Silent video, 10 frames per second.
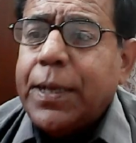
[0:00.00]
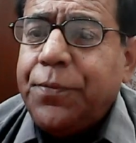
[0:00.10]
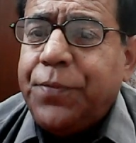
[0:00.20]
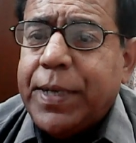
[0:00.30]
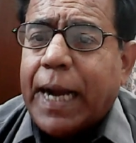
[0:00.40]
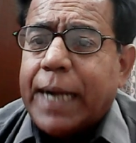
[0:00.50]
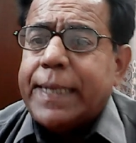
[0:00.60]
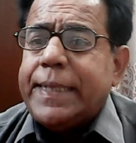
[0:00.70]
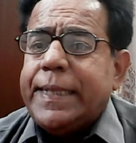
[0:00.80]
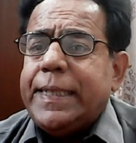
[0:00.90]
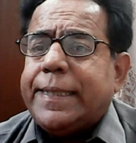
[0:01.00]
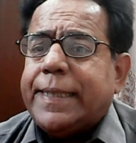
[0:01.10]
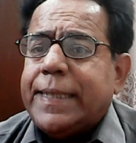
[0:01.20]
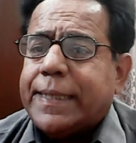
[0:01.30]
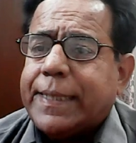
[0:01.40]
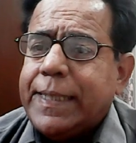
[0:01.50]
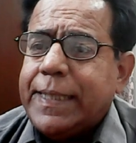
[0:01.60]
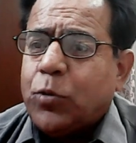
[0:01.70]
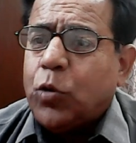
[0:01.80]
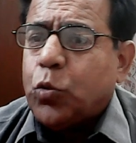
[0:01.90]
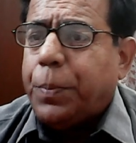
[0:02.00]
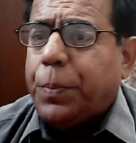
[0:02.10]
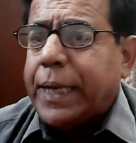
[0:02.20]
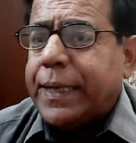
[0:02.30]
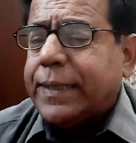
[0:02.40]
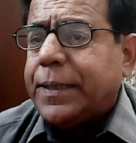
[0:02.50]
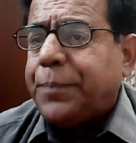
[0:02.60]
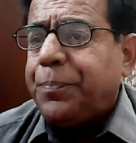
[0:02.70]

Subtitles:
we get E6 equal to minus